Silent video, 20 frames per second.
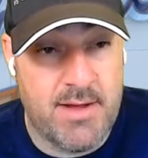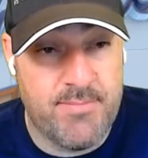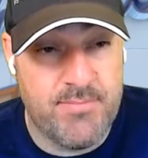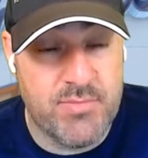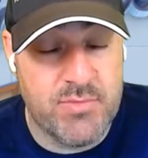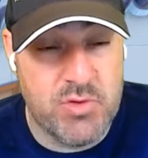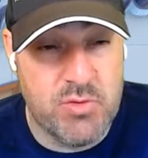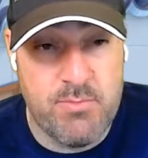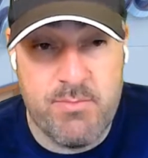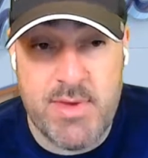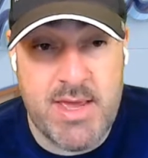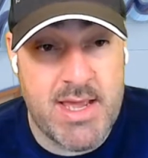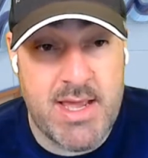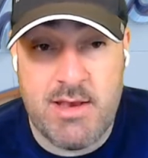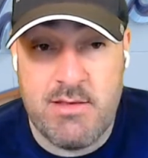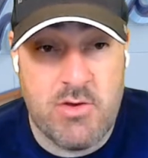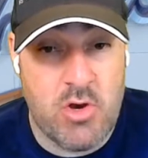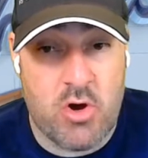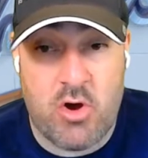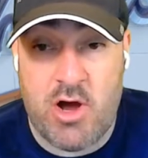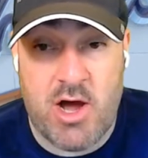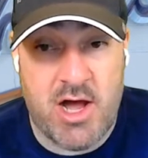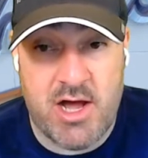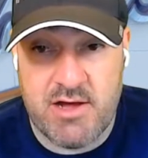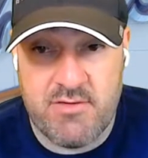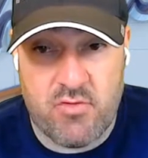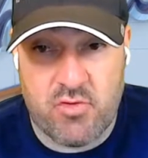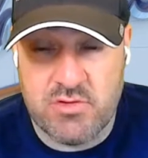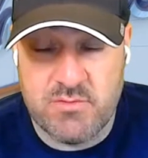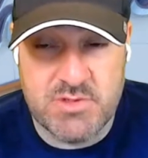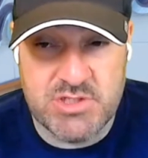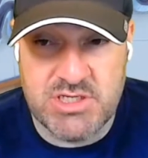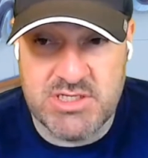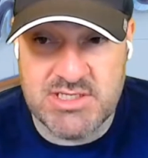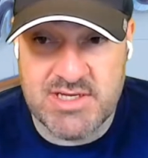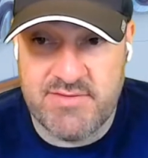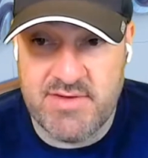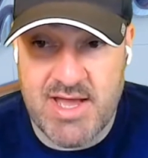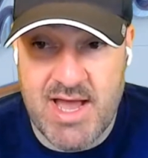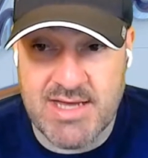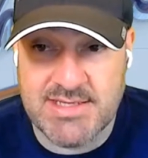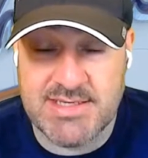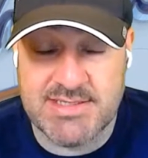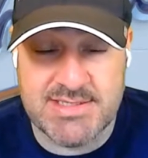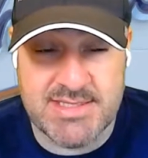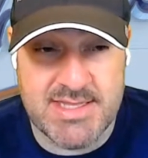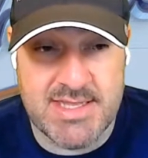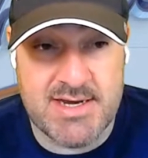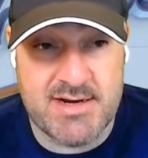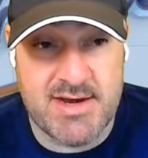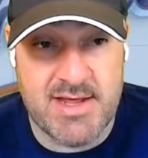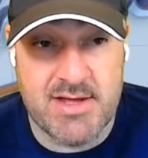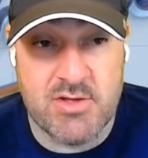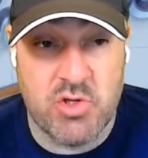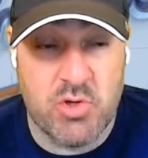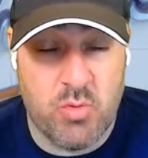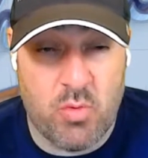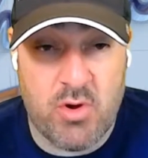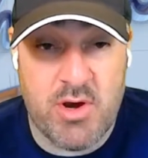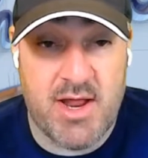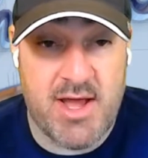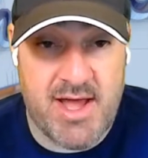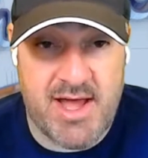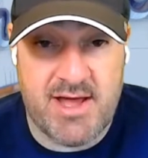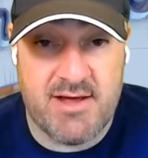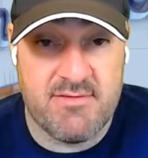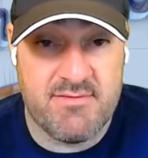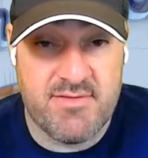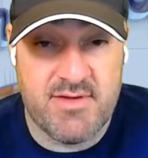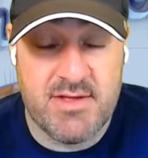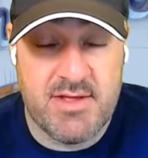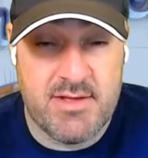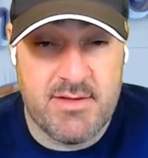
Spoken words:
you may not have all the machines having access to the internet. You want to have